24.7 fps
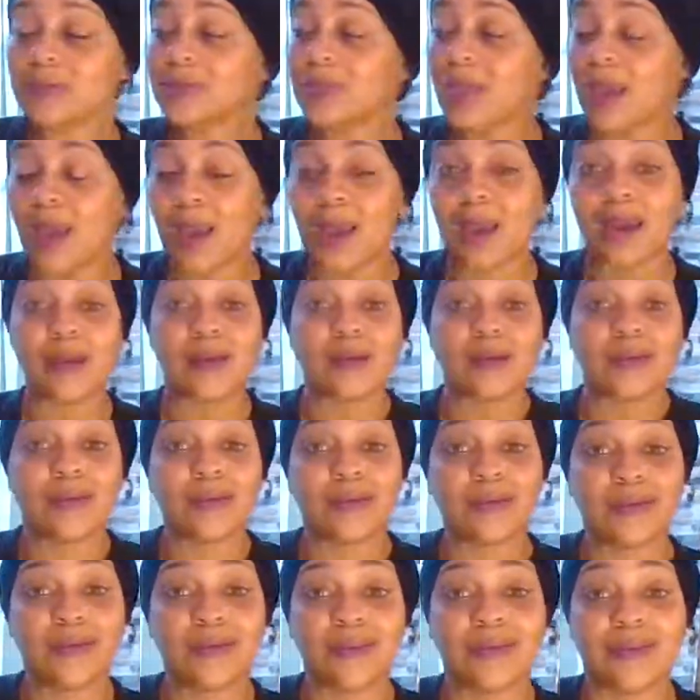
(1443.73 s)
Dang,
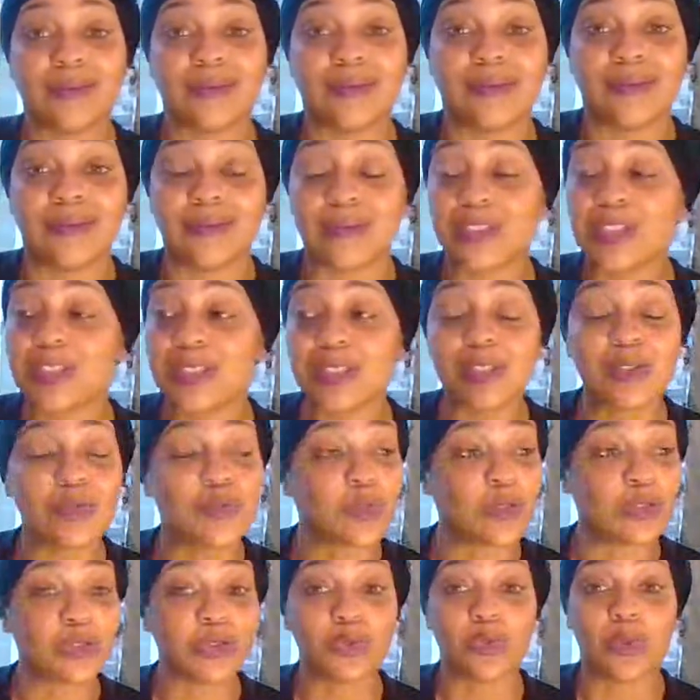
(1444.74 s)
this is
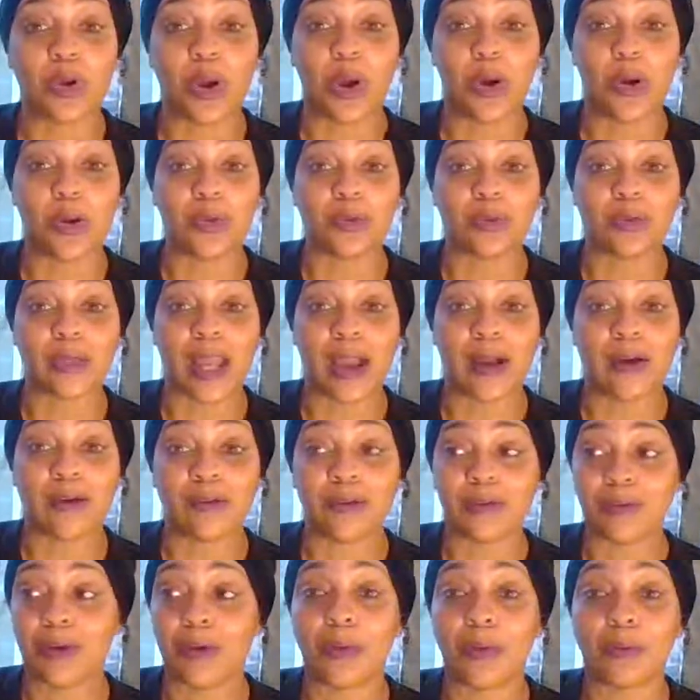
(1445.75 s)
what you were holding
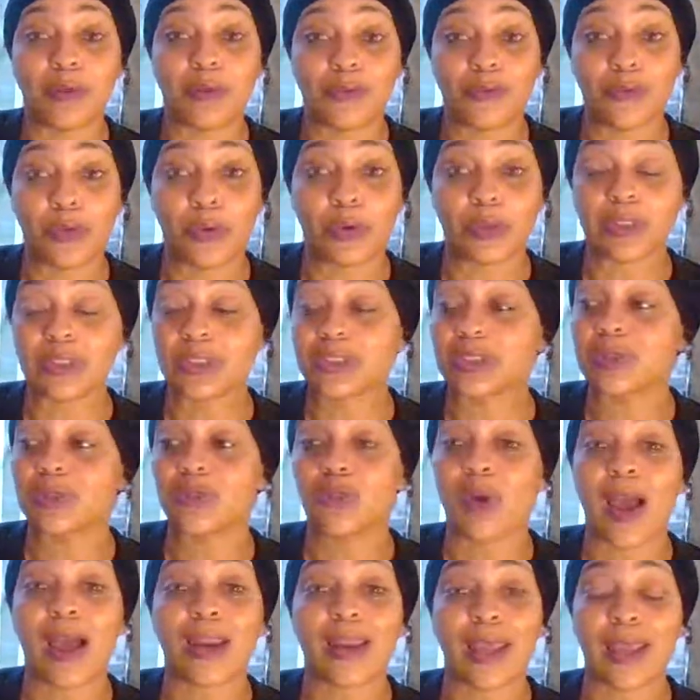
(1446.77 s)
out on me for. This is
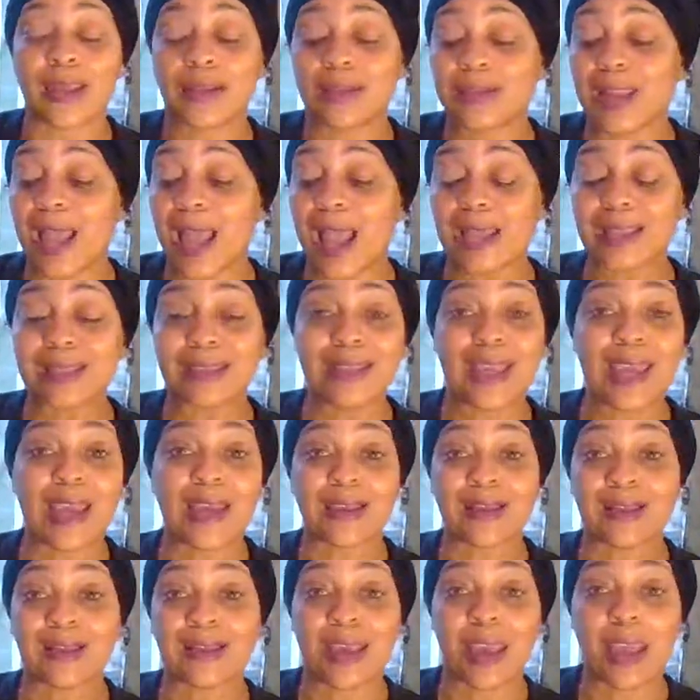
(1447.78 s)
why that not
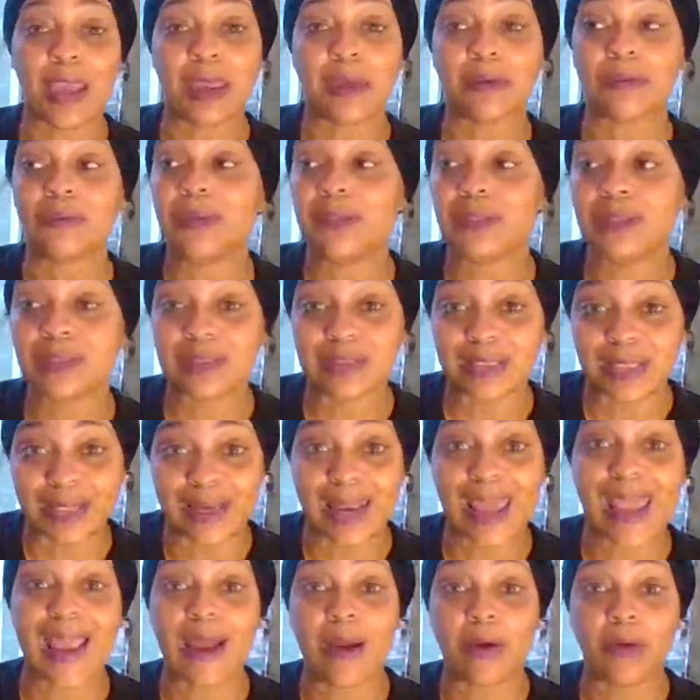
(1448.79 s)
yet came to
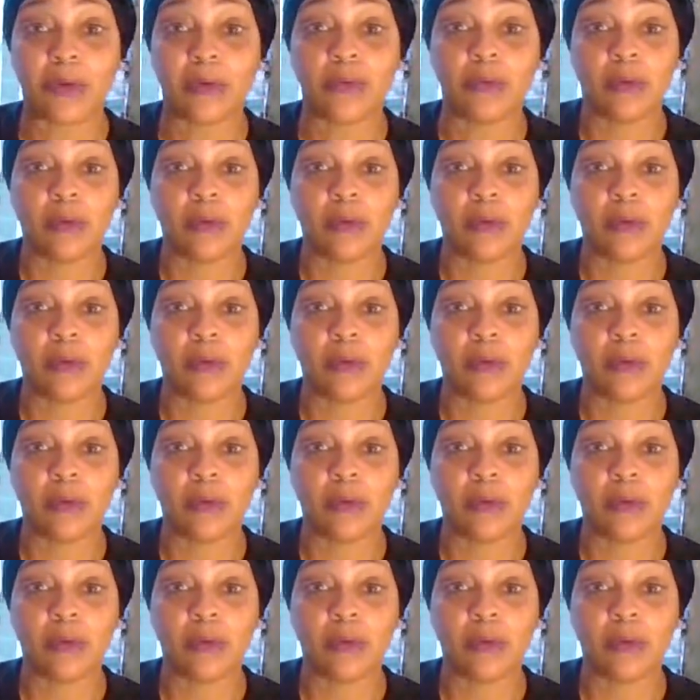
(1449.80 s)
now."